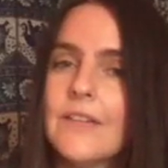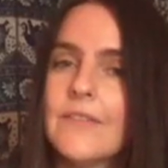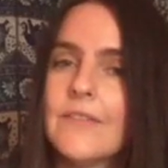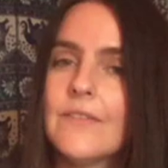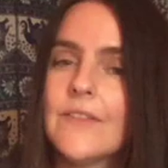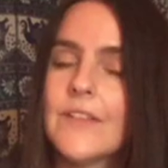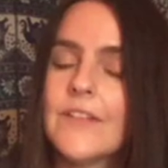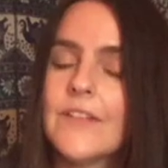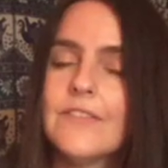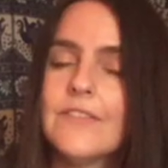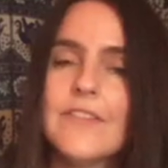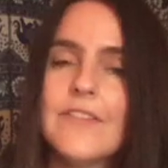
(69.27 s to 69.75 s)

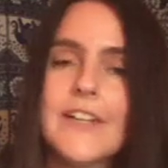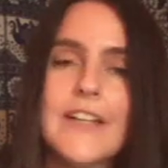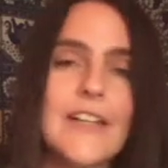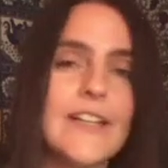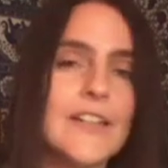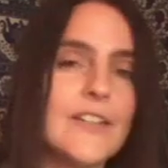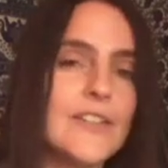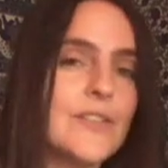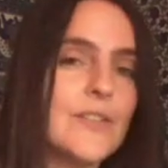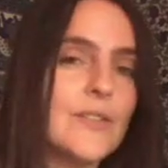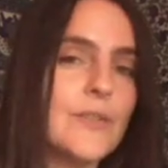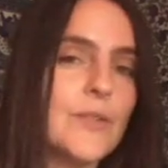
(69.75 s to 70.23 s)
in
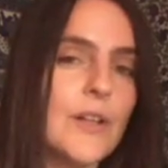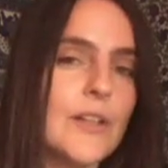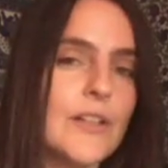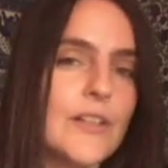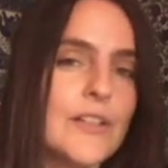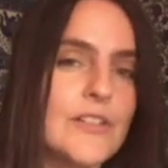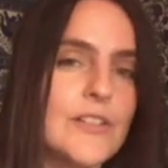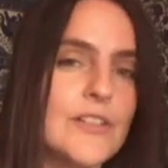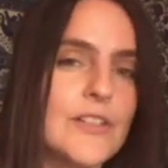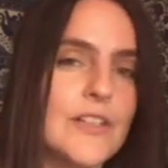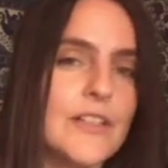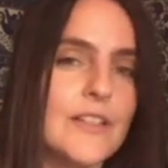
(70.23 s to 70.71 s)
Vedic
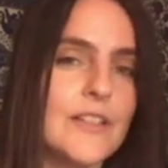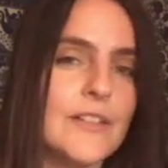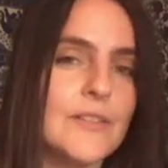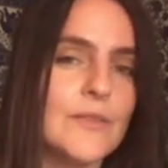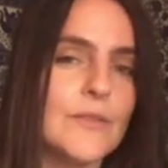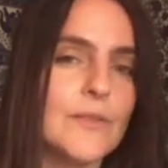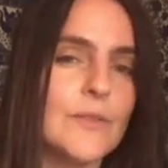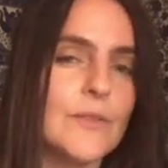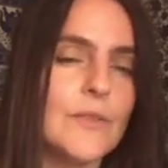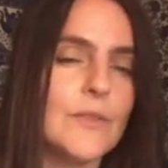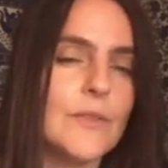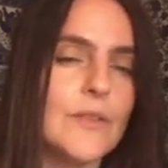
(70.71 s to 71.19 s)
astrology,
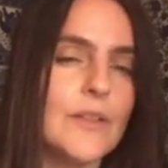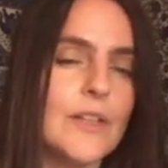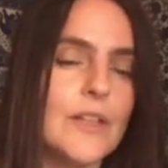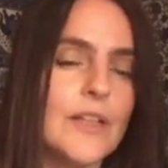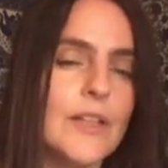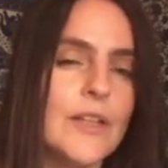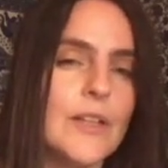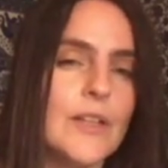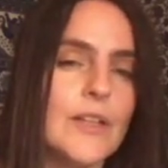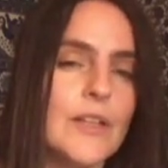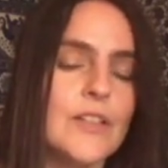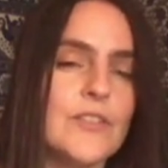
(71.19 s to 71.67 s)

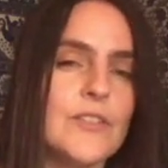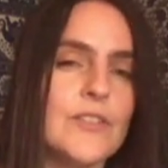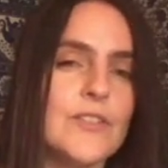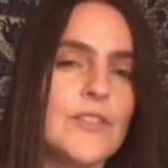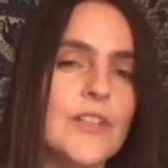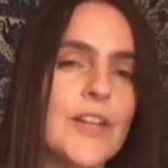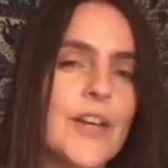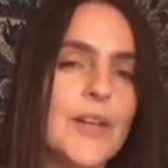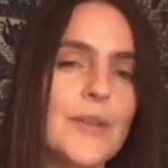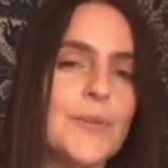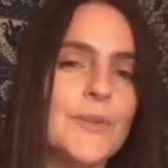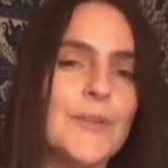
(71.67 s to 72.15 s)

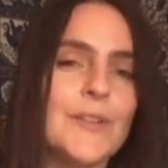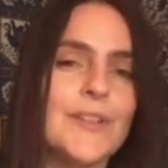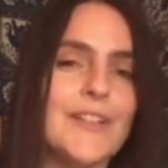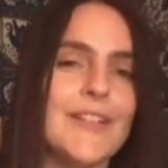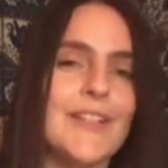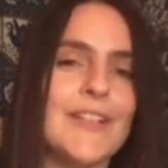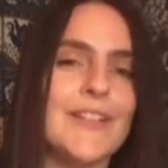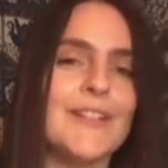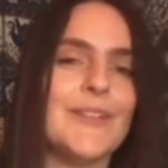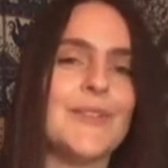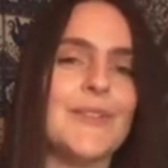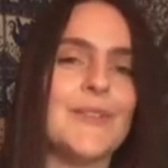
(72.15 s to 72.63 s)

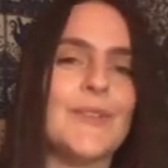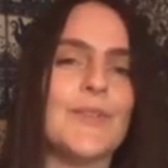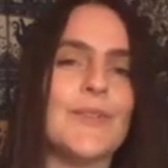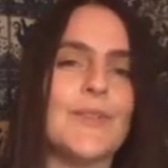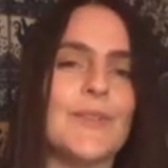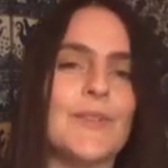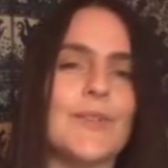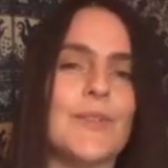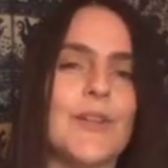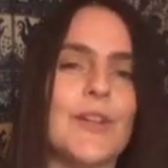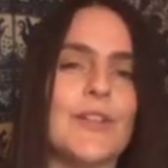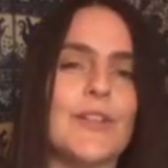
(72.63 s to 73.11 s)
generally
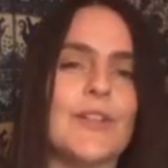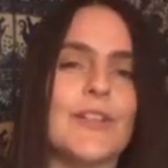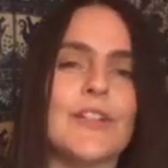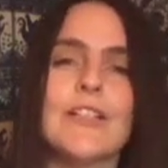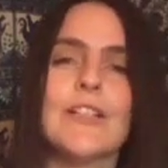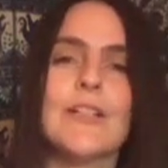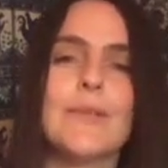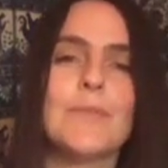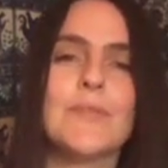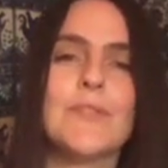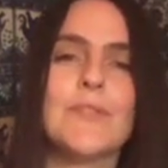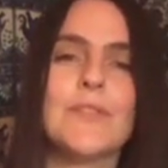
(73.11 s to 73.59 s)

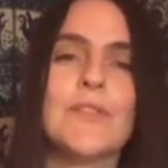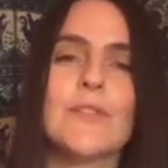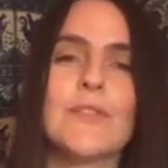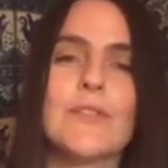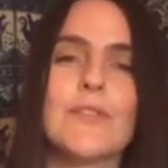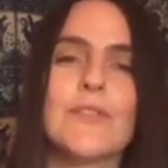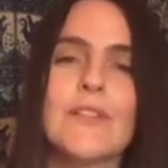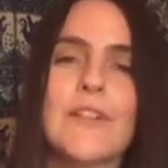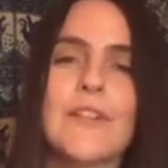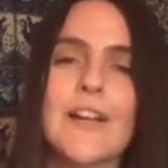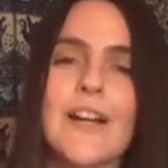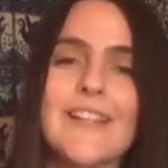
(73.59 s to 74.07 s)
eclipses
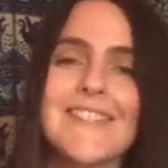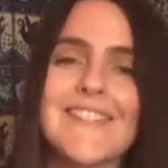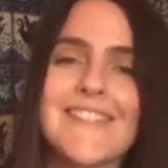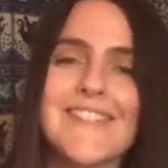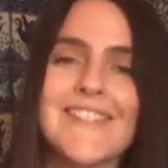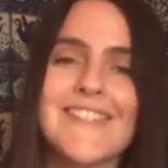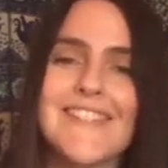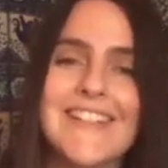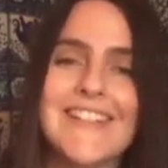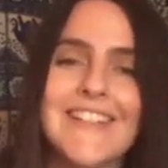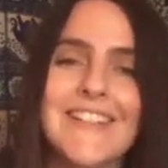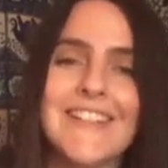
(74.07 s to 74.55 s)
are not
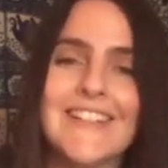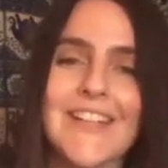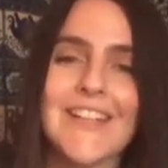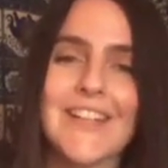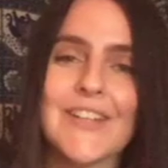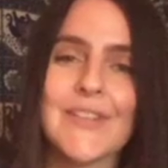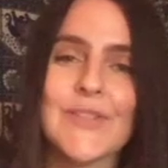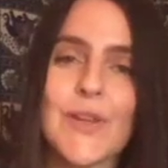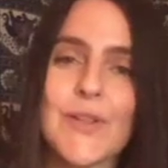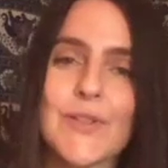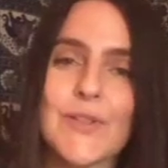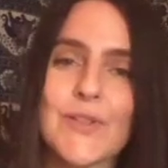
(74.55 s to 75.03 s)
seen
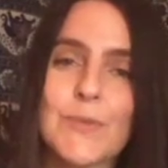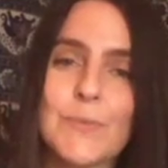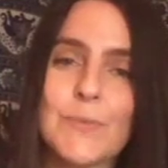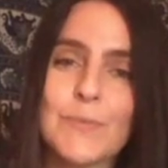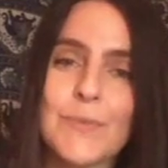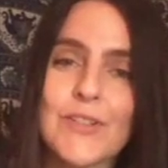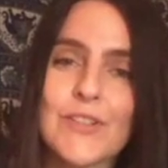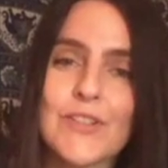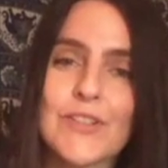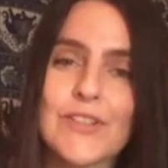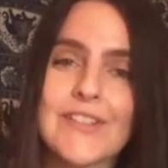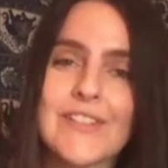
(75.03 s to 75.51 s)
as
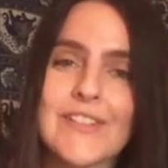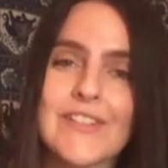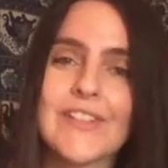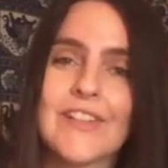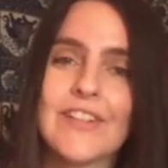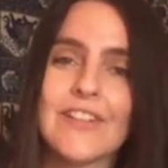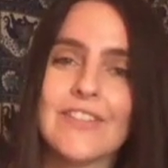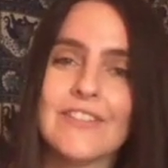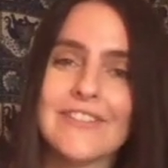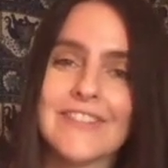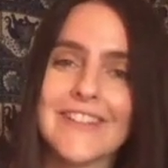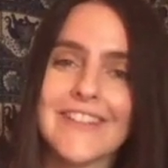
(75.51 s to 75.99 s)
auspicious
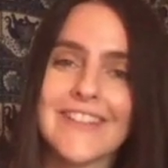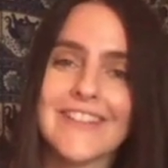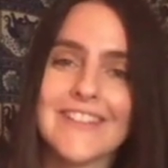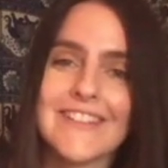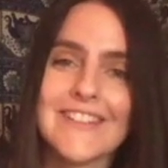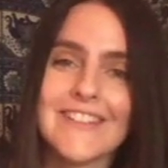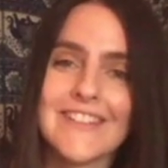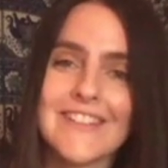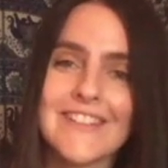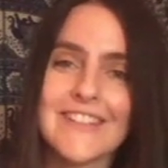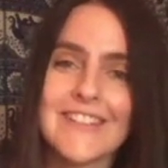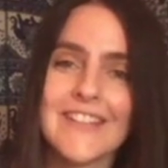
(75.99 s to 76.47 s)

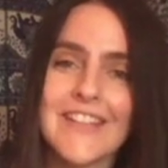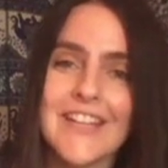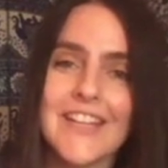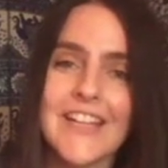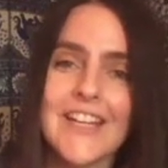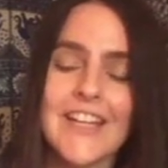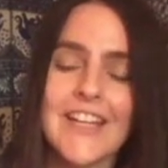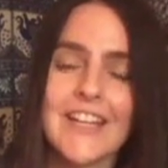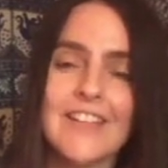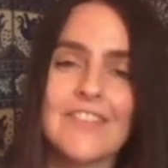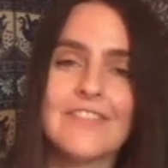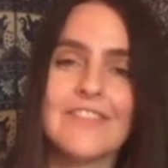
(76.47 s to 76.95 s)
events.
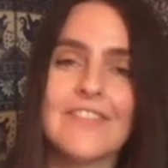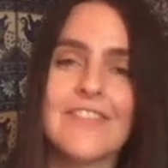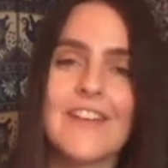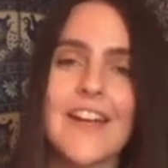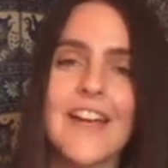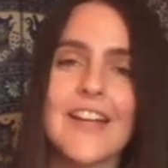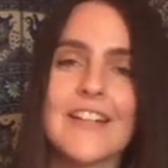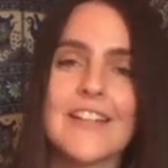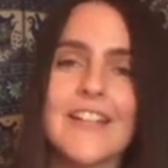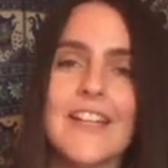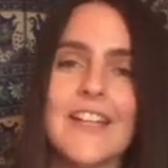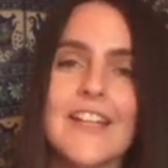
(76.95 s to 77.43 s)
In
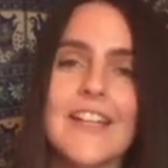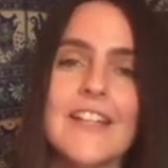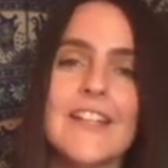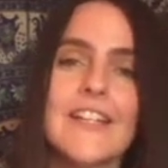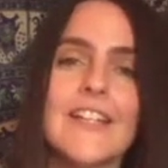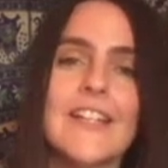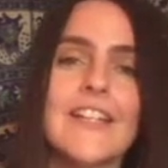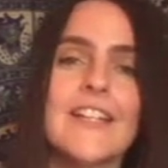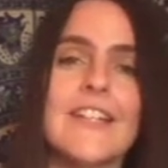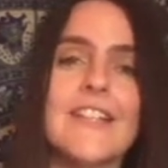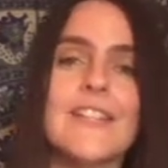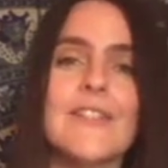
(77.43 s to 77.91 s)
fact,
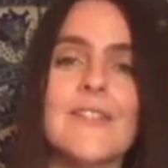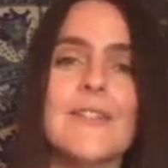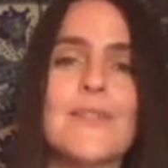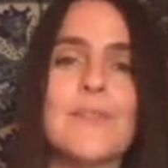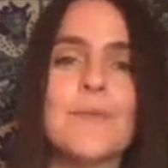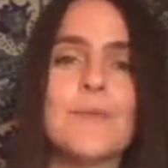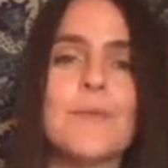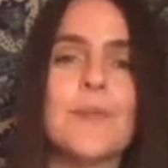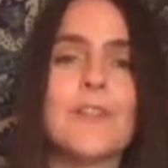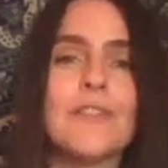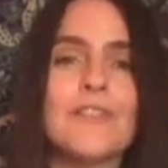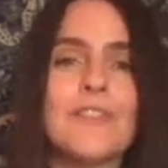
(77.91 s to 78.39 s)
it
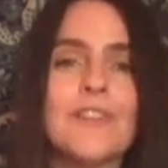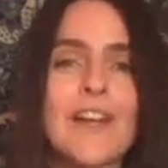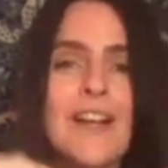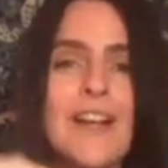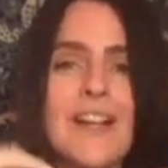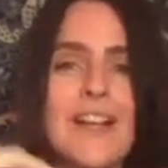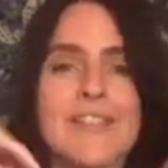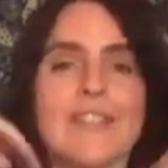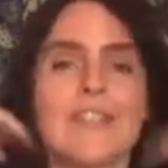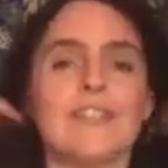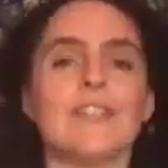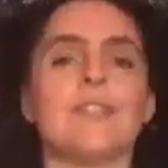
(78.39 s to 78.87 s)
is
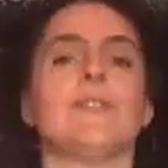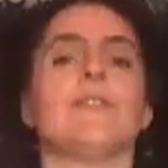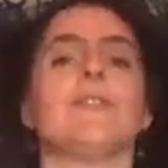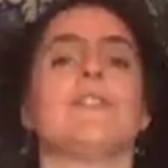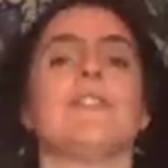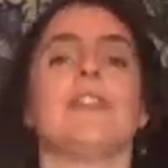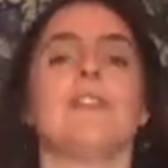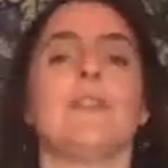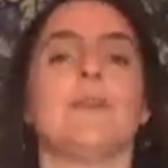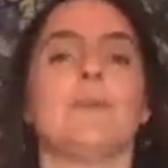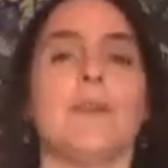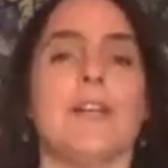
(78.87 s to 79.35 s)
advised that you
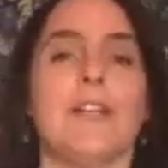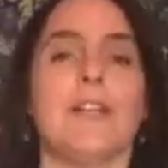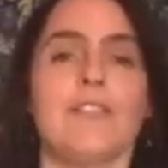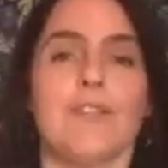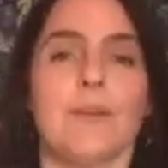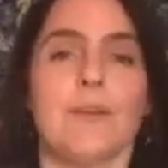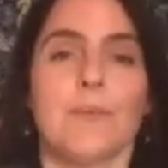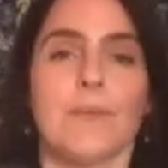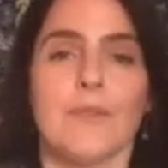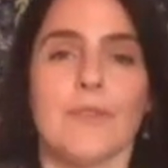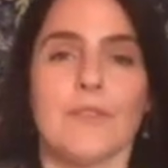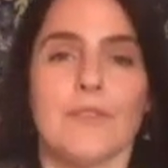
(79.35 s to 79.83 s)
stay away
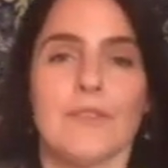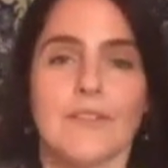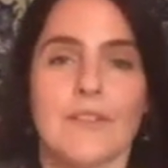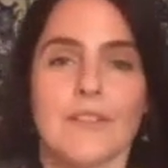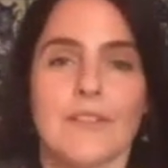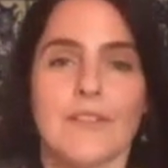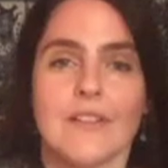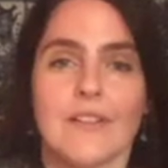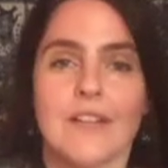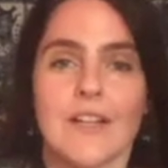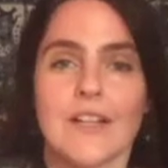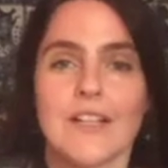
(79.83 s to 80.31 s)
from
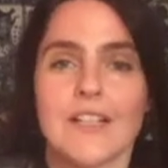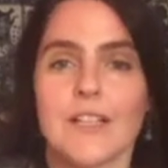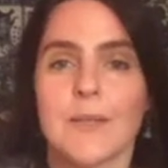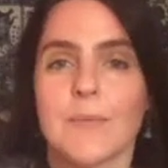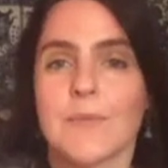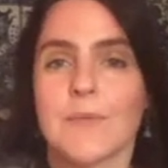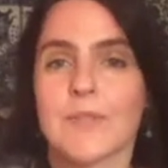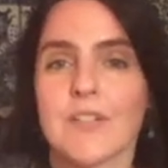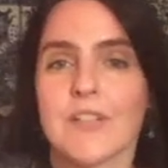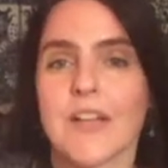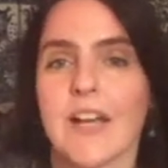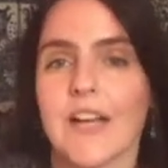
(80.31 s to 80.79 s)

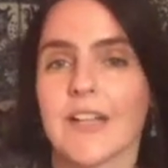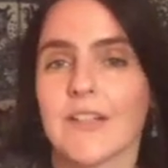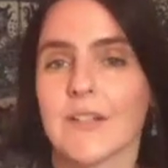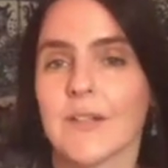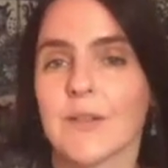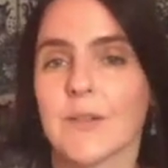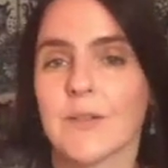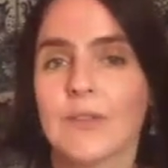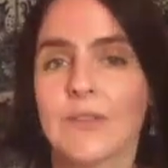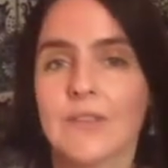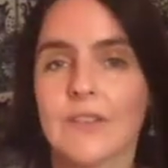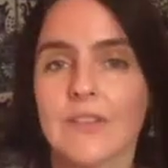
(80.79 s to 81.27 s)
eclipse
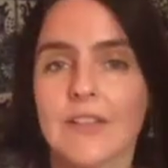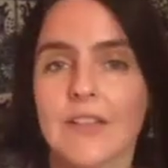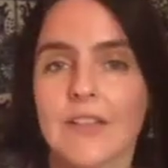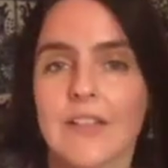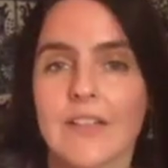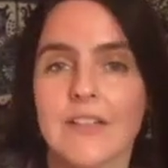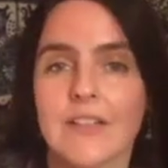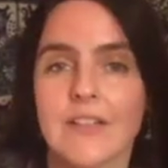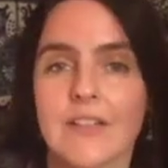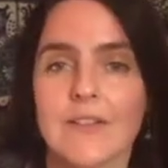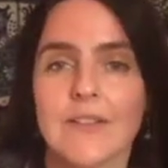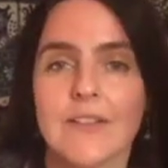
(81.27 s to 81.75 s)
shadows
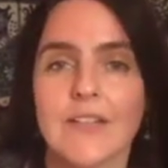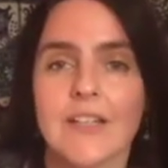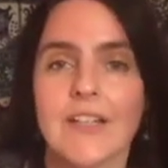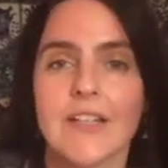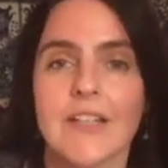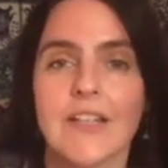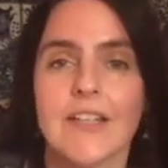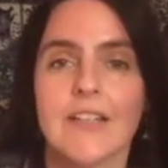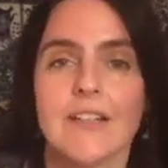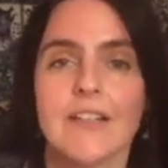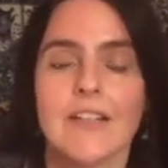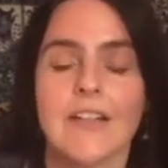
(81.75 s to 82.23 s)
and
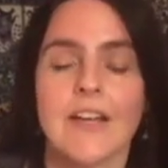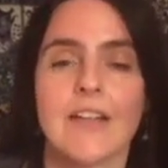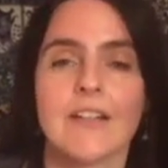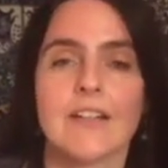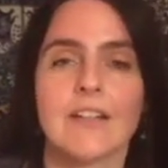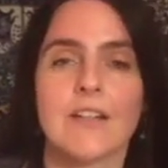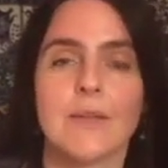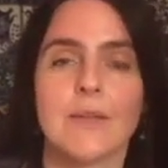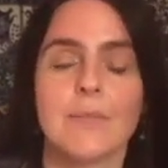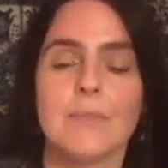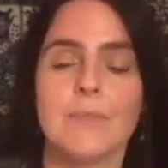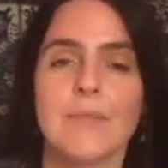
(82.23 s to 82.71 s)
not
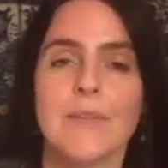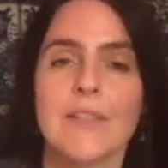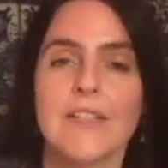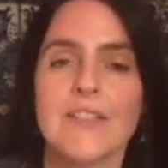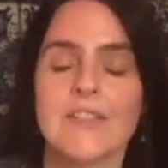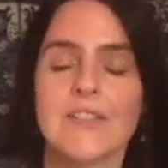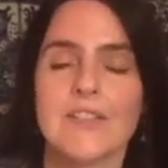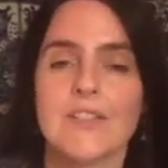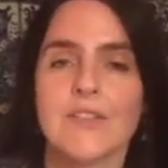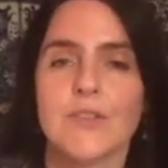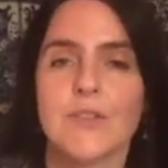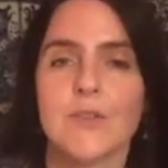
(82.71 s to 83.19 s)
commit
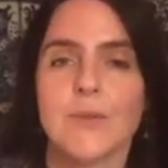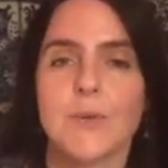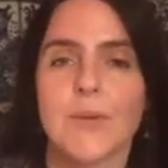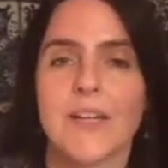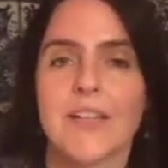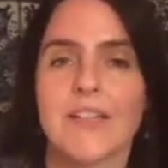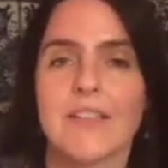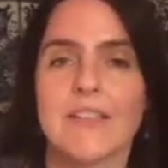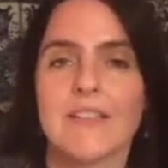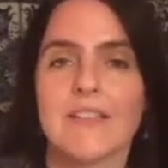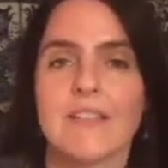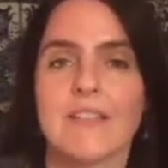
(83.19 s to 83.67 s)
to do
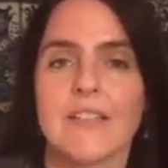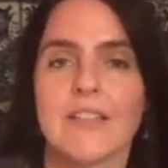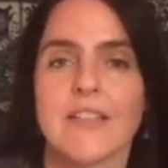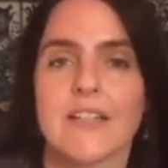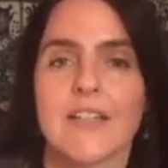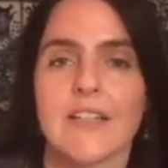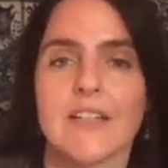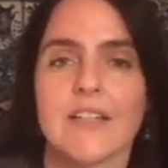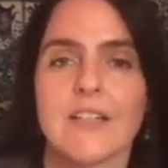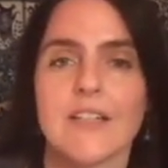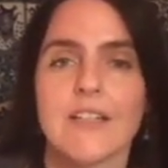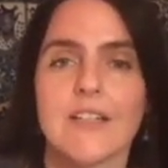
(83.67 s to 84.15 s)

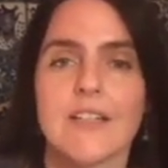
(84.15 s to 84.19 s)
anything